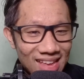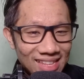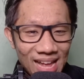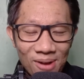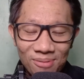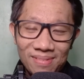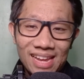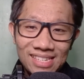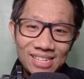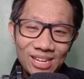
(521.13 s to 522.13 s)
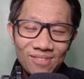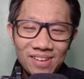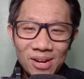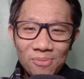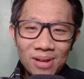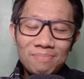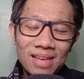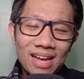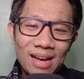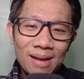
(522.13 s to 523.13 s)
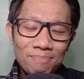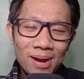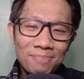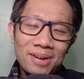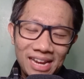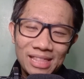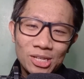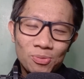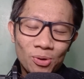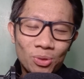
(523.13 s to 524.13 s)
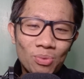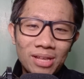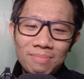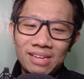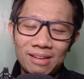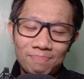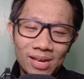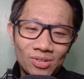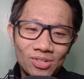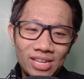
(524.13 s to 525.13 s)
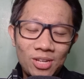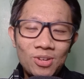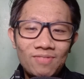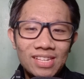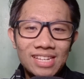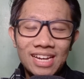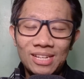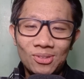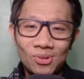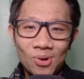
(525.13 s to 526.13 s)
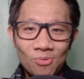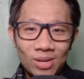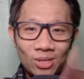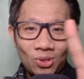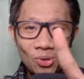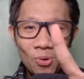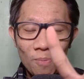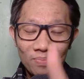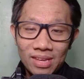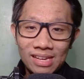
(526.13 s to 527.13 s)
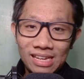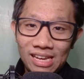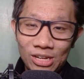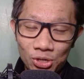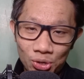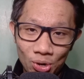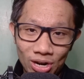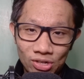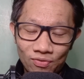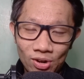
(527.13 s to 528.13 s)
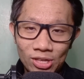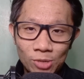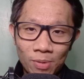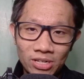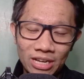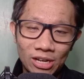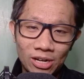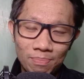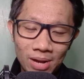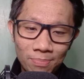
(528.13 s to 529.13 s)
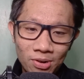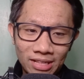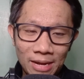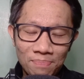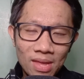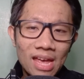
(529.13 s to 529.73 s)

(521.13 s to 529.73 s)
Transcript: Now, let's say you've got a one property that's worth 1 million pesos and you've decided to go with two insurers for this particular property.